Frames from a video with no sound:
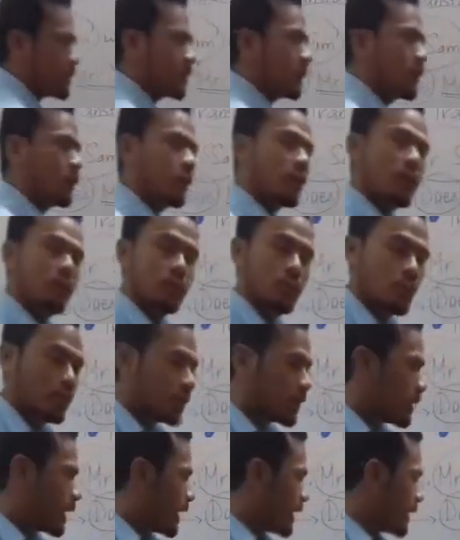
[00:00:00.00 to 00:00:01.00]
is singular or
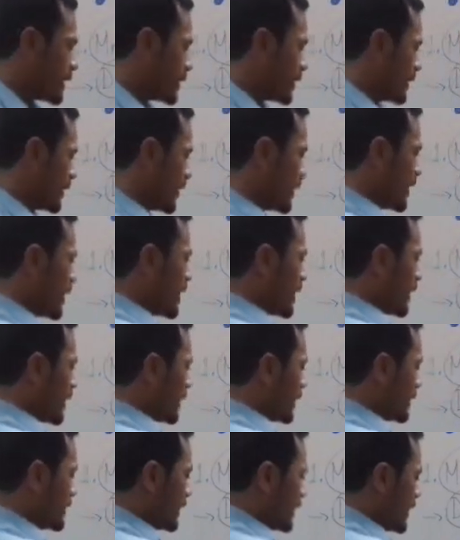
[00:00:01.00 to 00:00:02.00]
plural. Like,
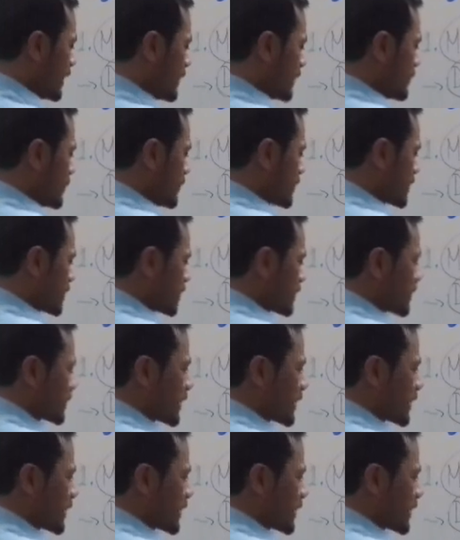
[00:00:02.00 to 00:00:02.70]
did Mr.